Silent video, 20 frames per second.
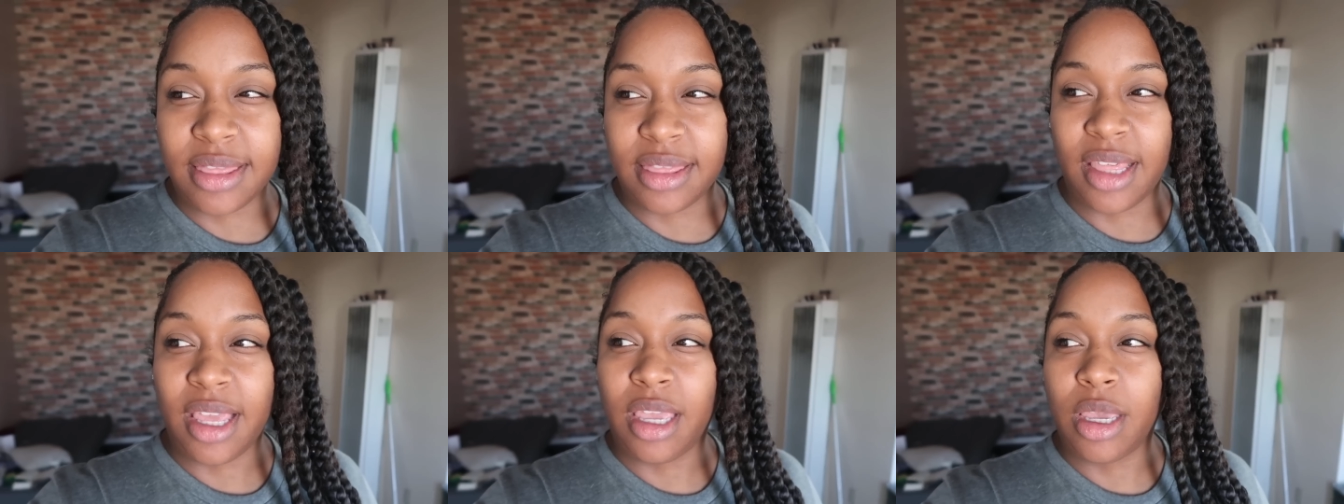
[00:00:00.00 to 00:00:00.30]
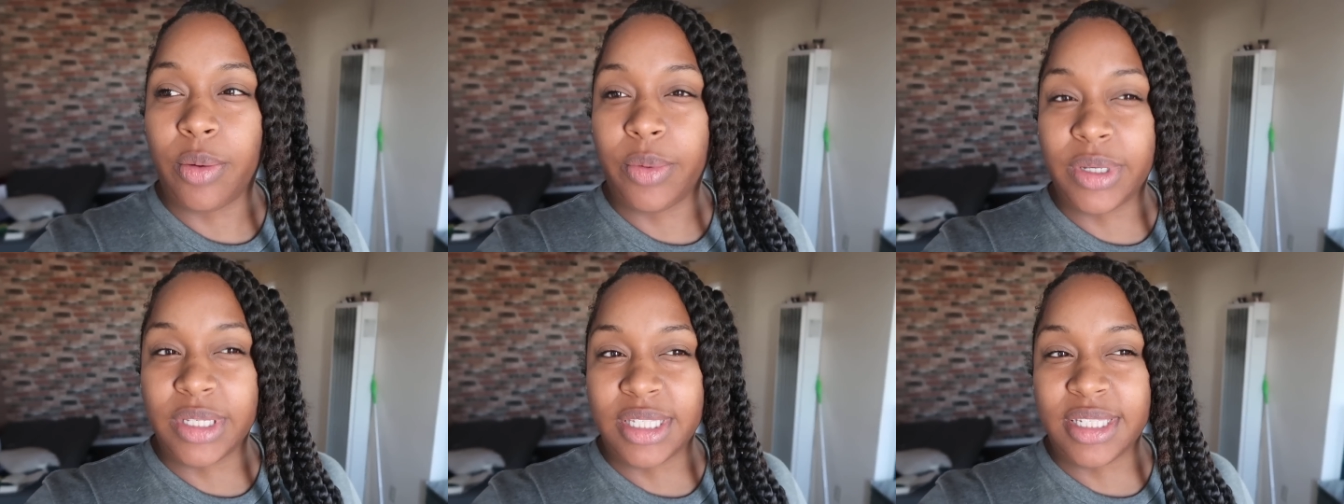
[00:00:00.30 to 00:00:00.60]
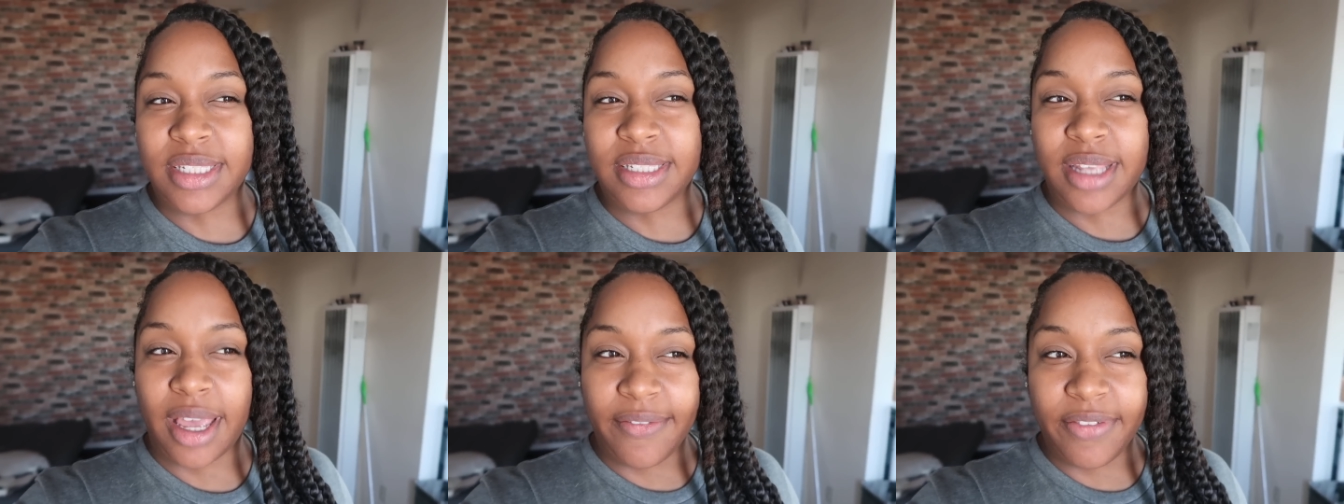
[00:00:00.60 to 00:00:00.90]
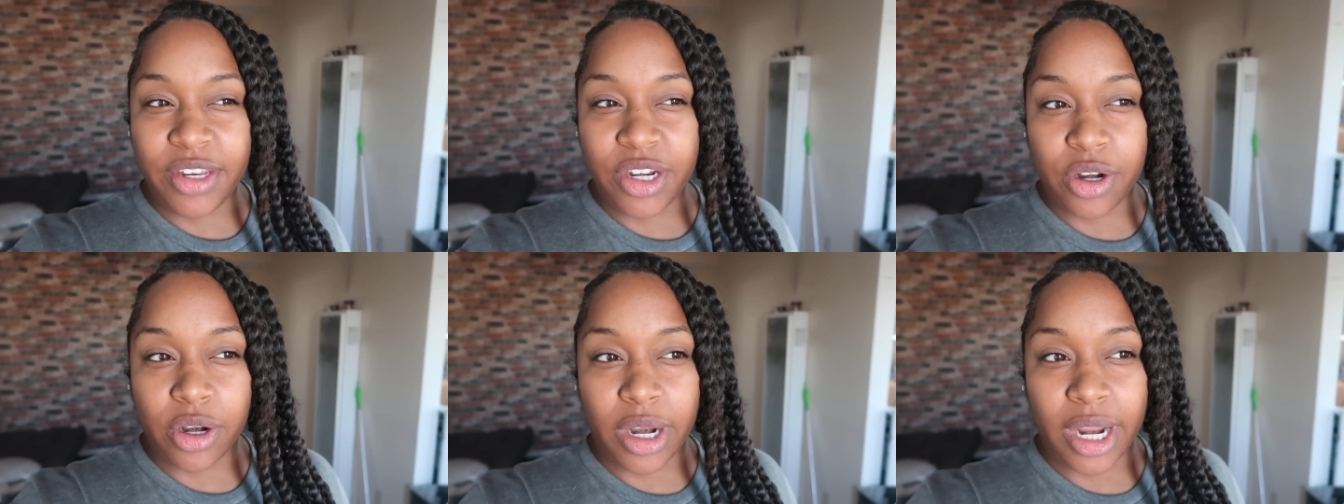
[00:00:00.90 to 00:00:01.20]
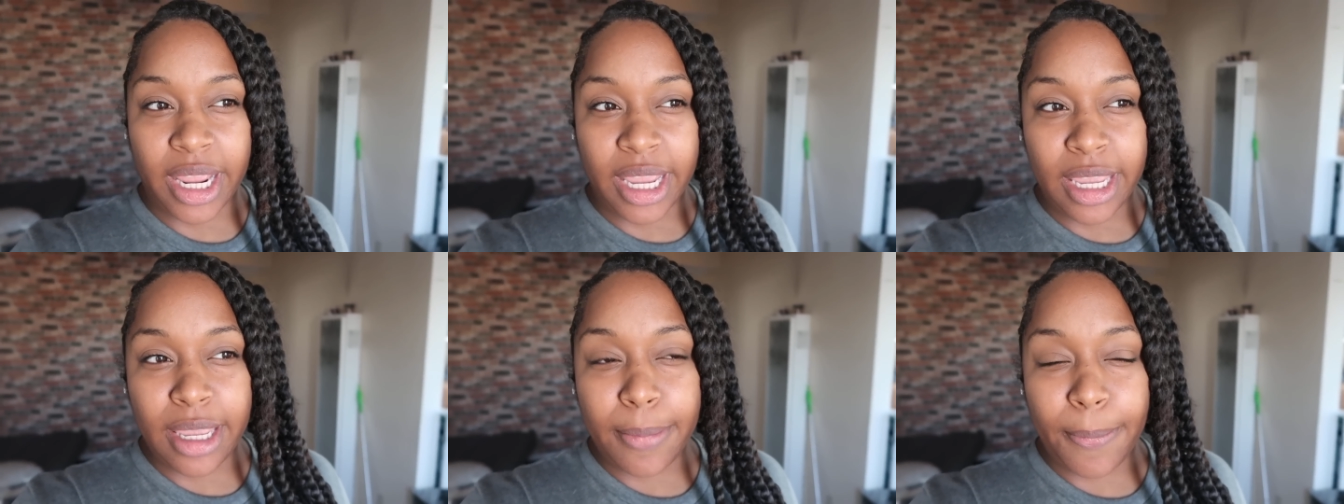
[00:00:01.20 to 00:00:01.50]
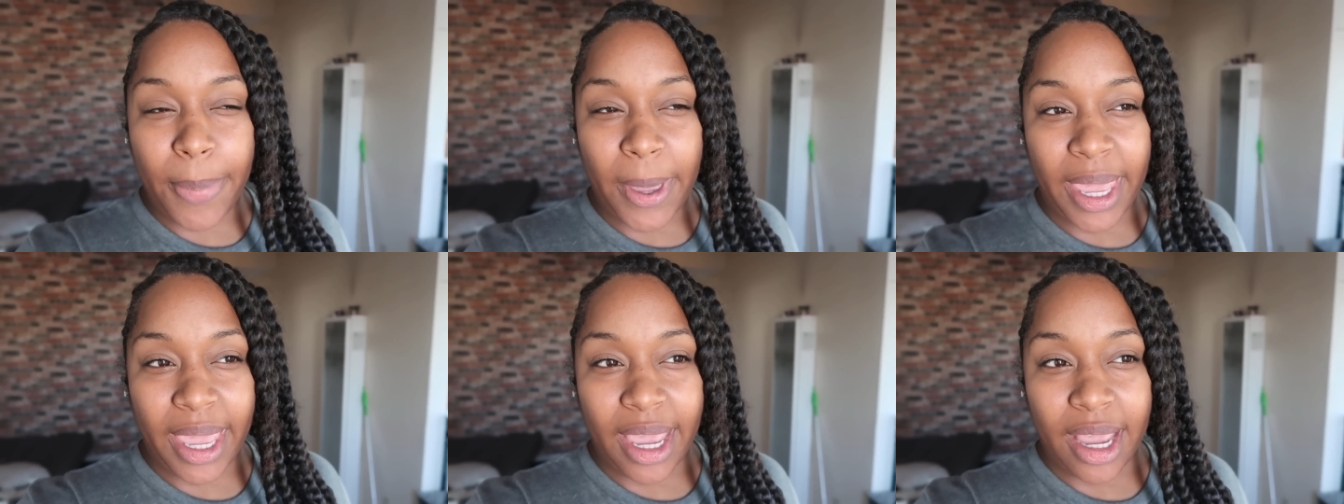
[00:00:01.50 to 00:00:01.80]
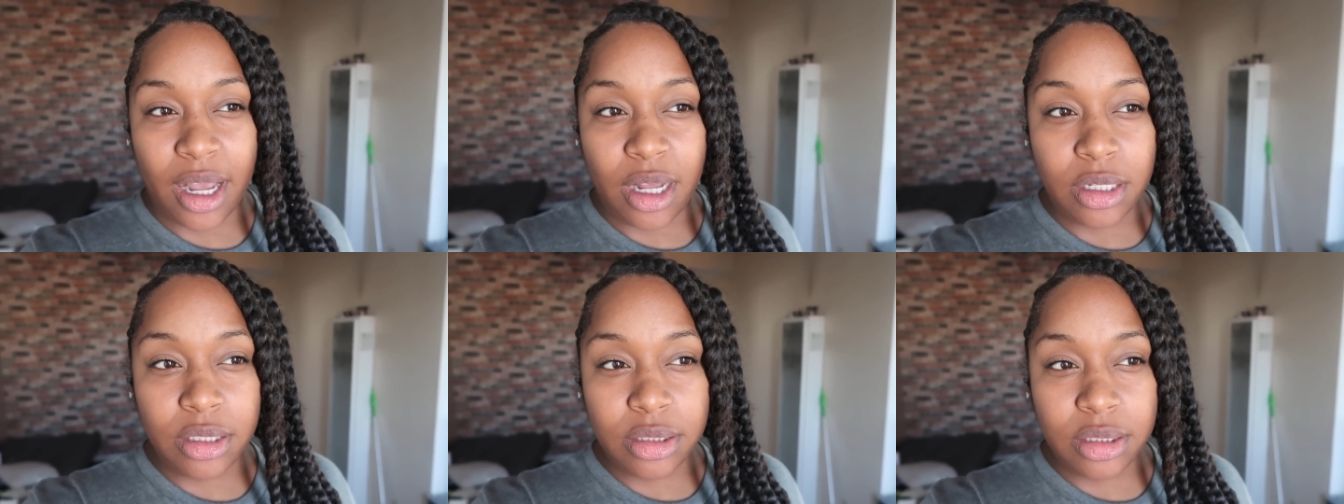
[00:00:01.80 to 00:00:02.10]
I think it was seven or eight
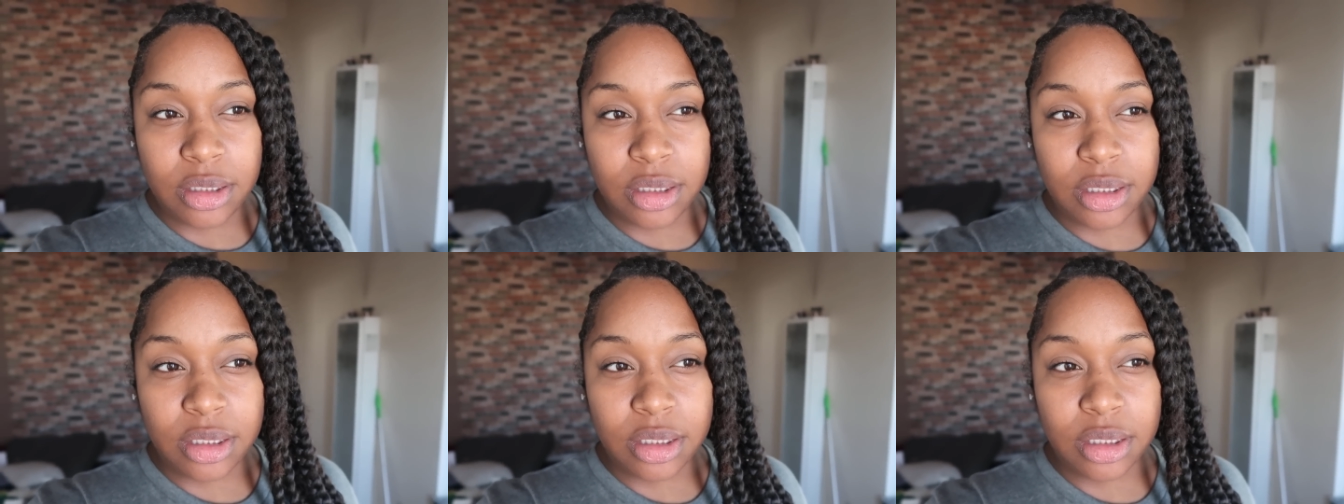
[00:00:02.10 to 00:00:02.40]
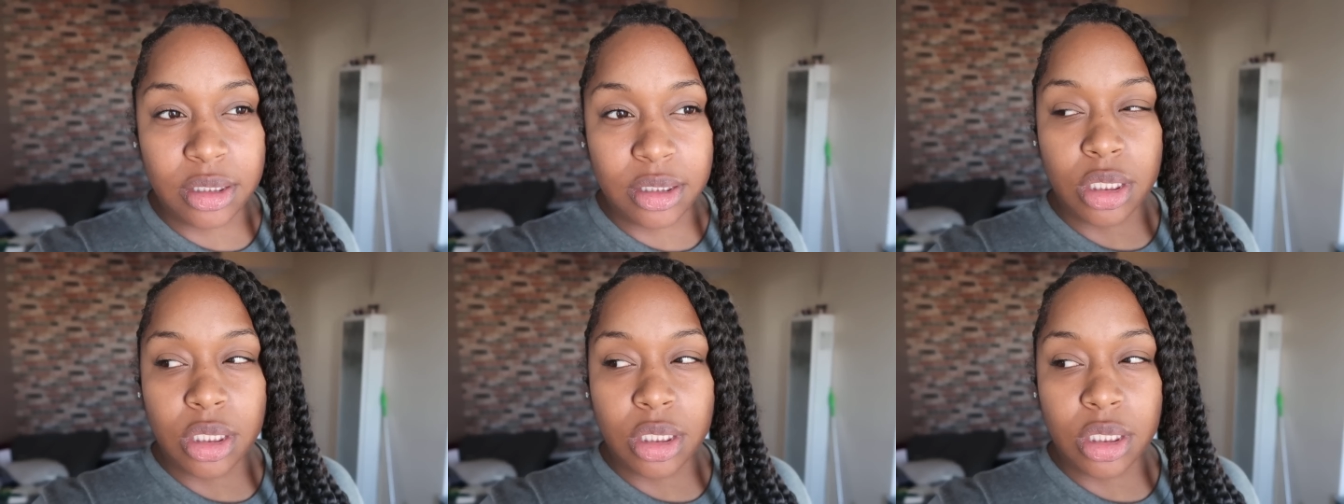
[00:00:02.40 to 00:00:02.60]
pounds.